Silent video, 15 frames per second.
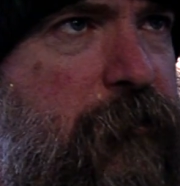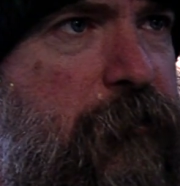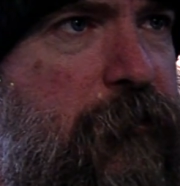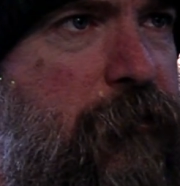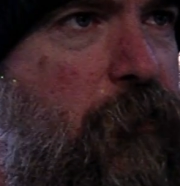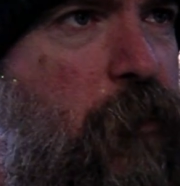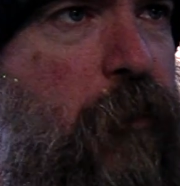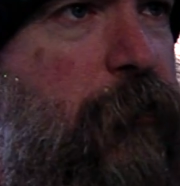
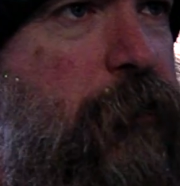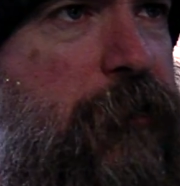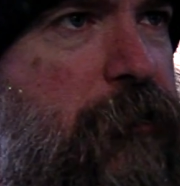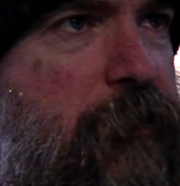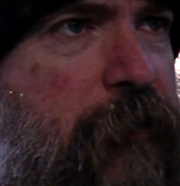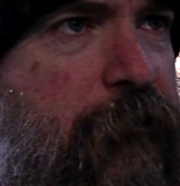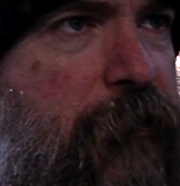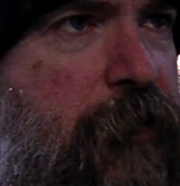the Allmans
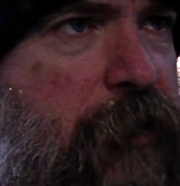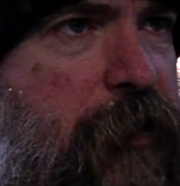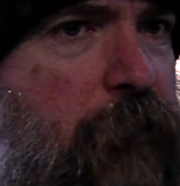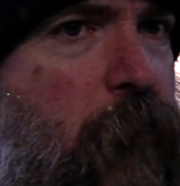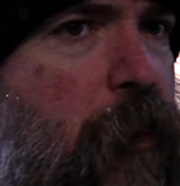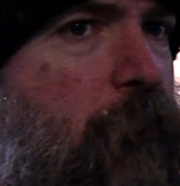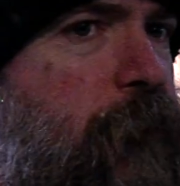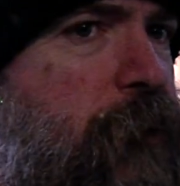and everything like that.
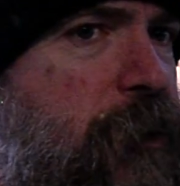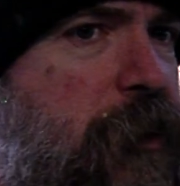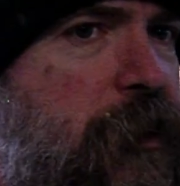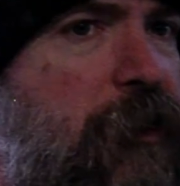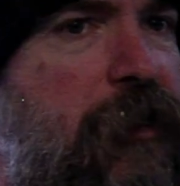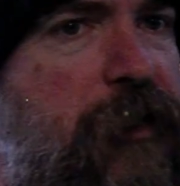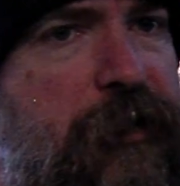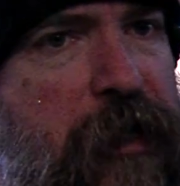Why don't we just
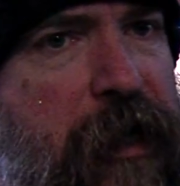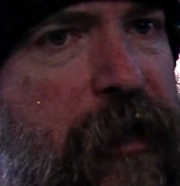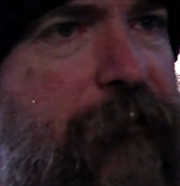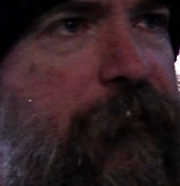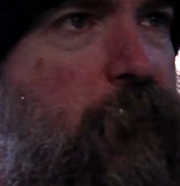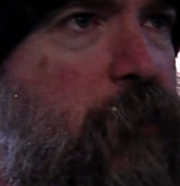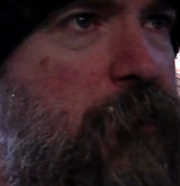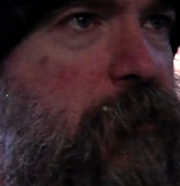get Zach
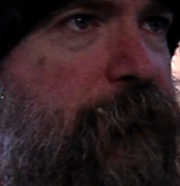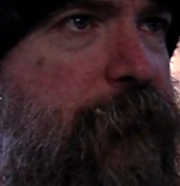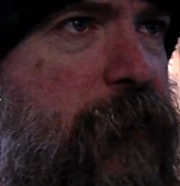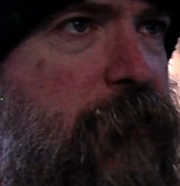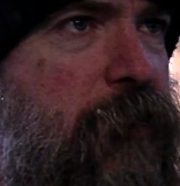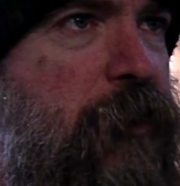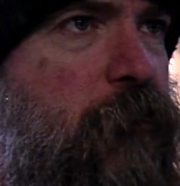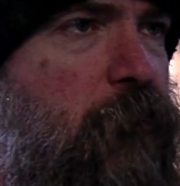if he wants to
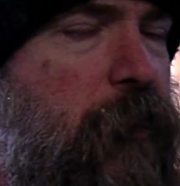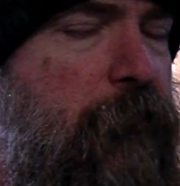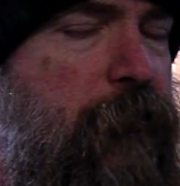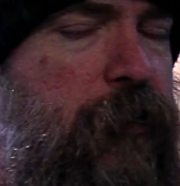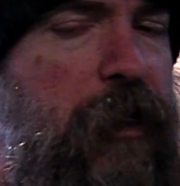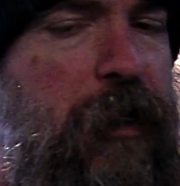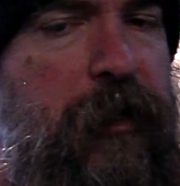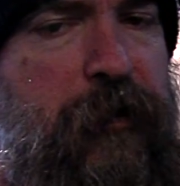fill in or whatever,
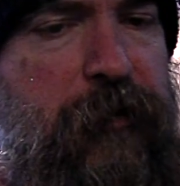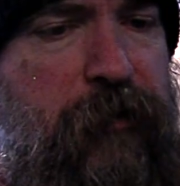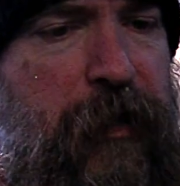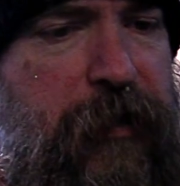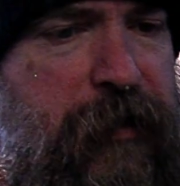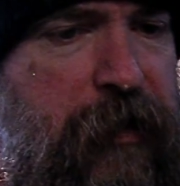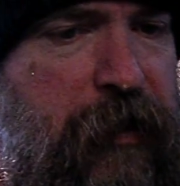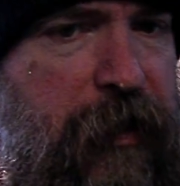yada yada." So
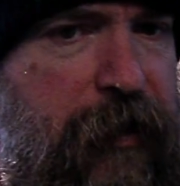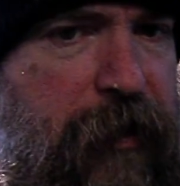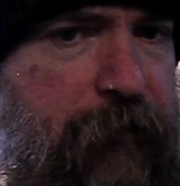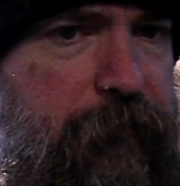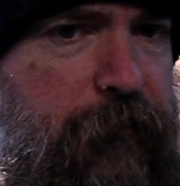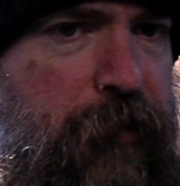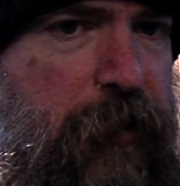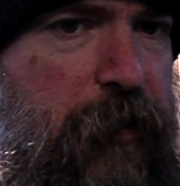that's how that
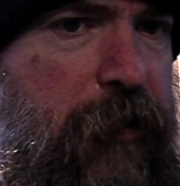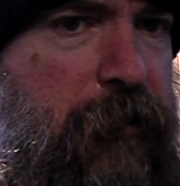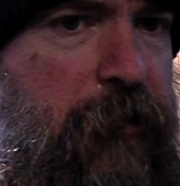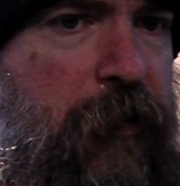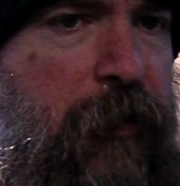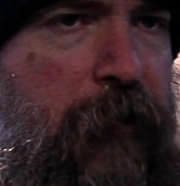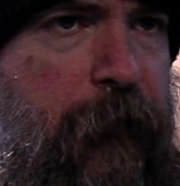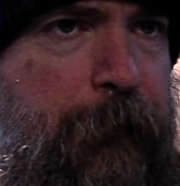happened. But
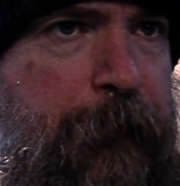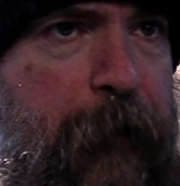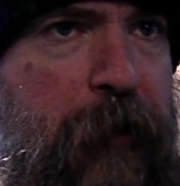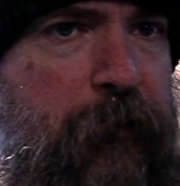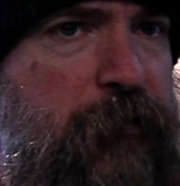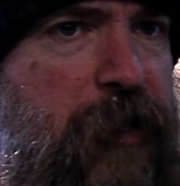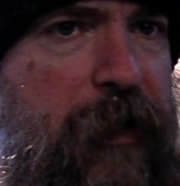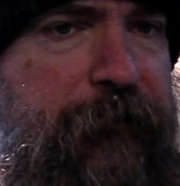no,
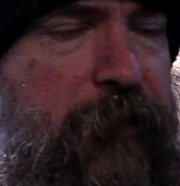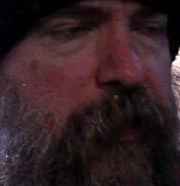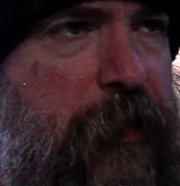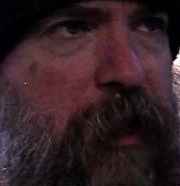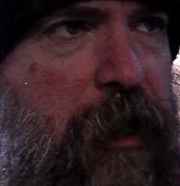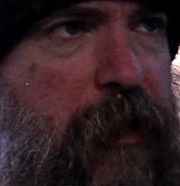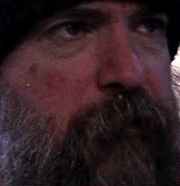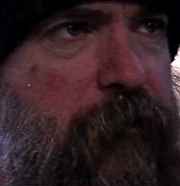it was definitely an
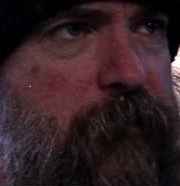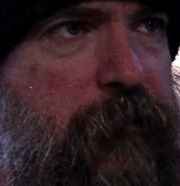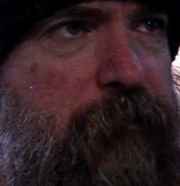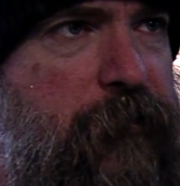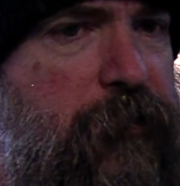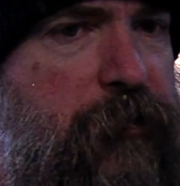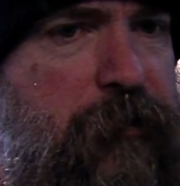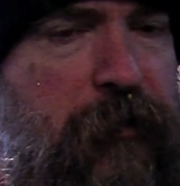honor, and
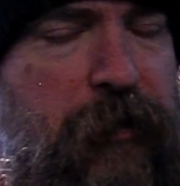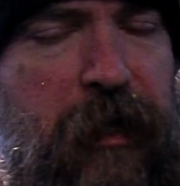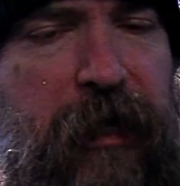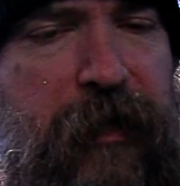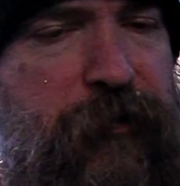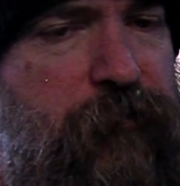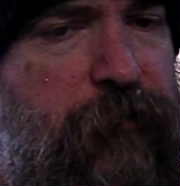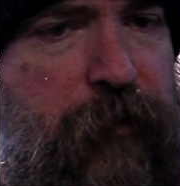the
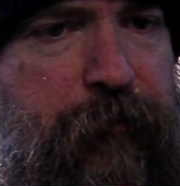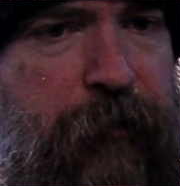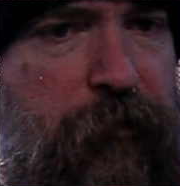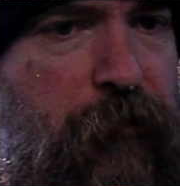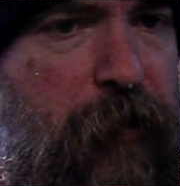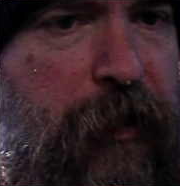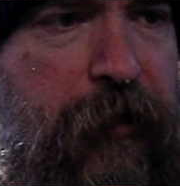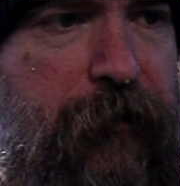guys treated me
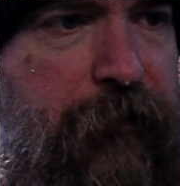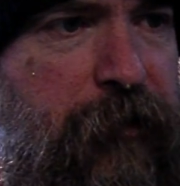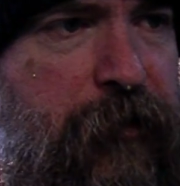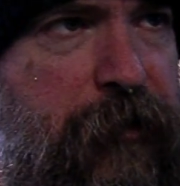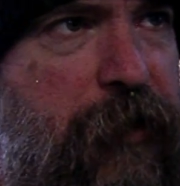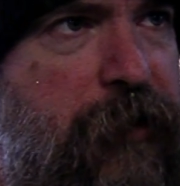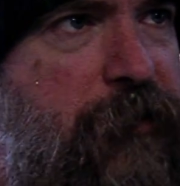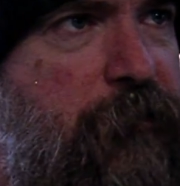great and everything
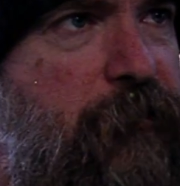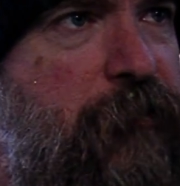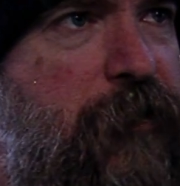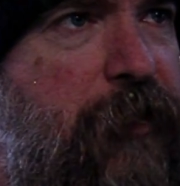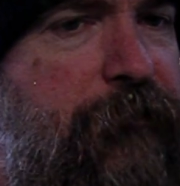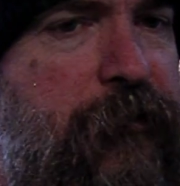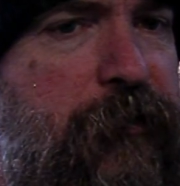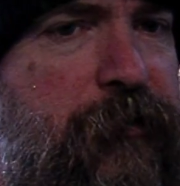like that. So it was
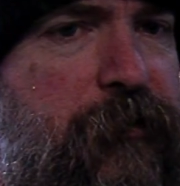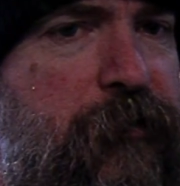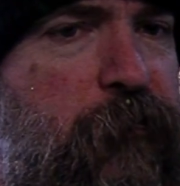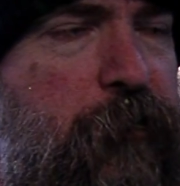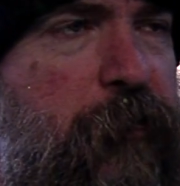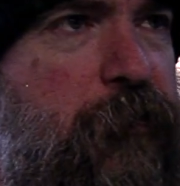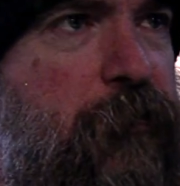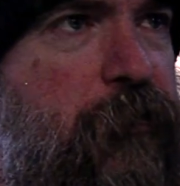definitely
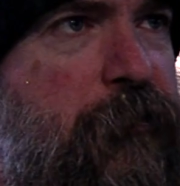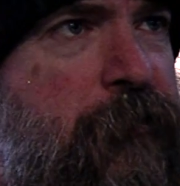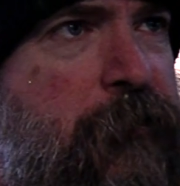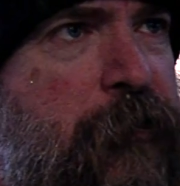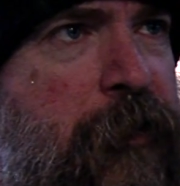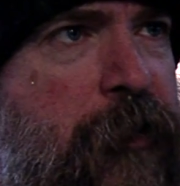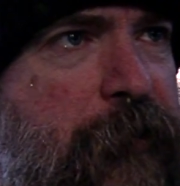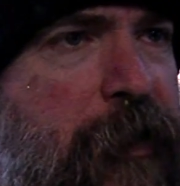super cool.
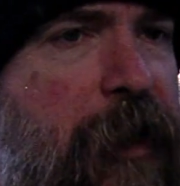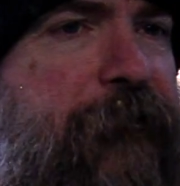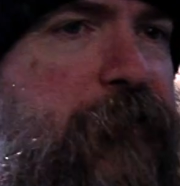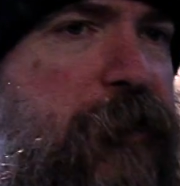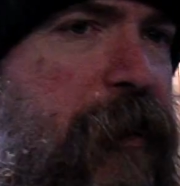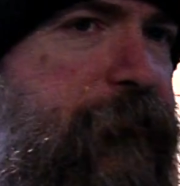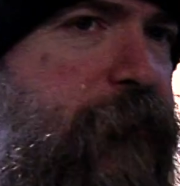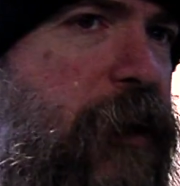Yeah,
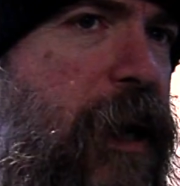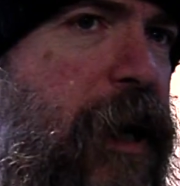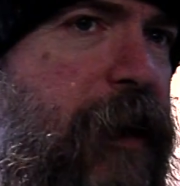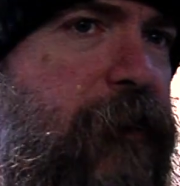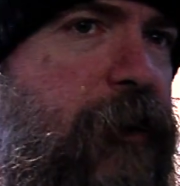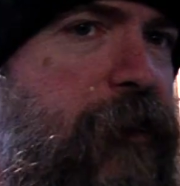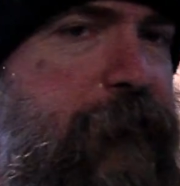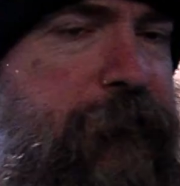definitely a
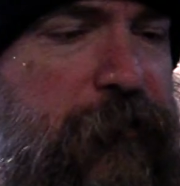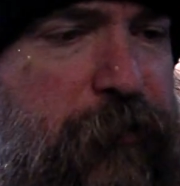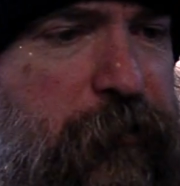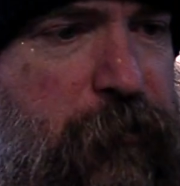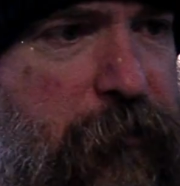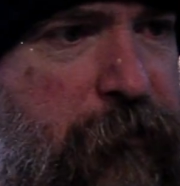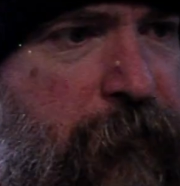highlight for sure.